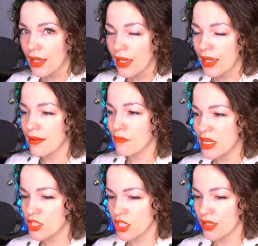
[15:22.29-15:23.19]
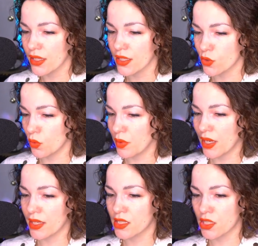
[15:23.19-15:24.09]
it mentioned that this would be
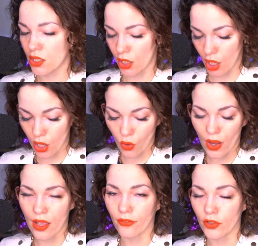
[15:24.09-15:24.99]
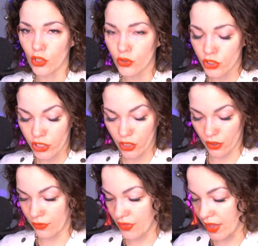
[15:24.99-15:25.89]
a slow evolution
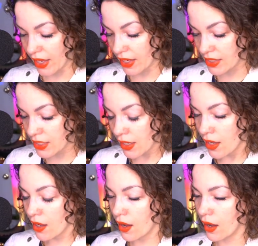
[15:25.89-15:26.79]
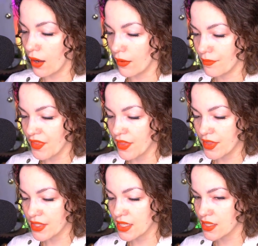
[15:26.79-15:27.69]
of things, that
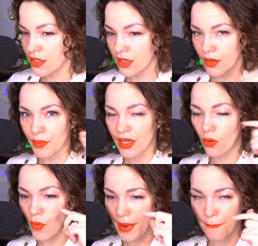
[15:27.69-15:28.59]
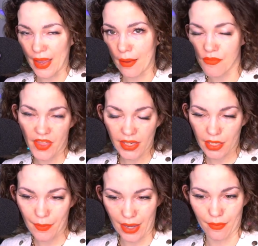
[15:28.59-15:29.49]
this isn't going to be a wham, bam, thank
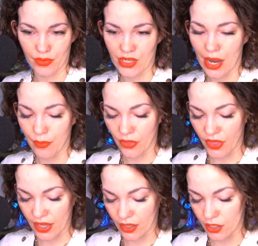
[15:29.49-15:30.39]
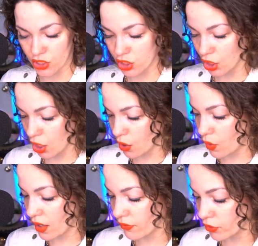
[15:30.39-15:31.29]
you, ma'am type of thing, a slow
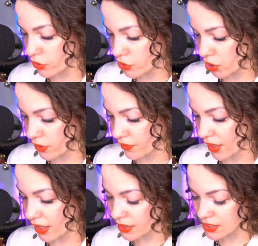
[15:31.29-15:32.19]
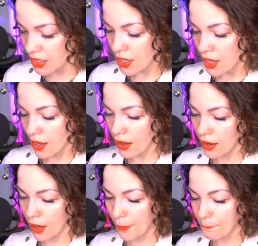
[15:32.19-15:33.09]
evolution of things.
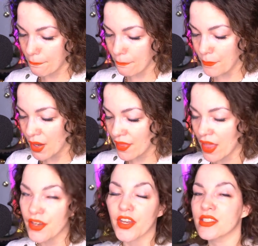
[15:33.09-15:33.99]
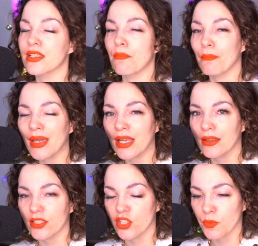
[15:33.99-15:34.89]
But that doesn't mean
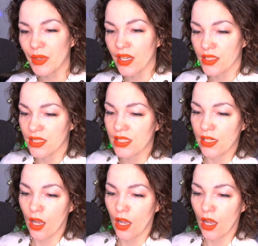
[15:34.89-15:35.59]
that just because the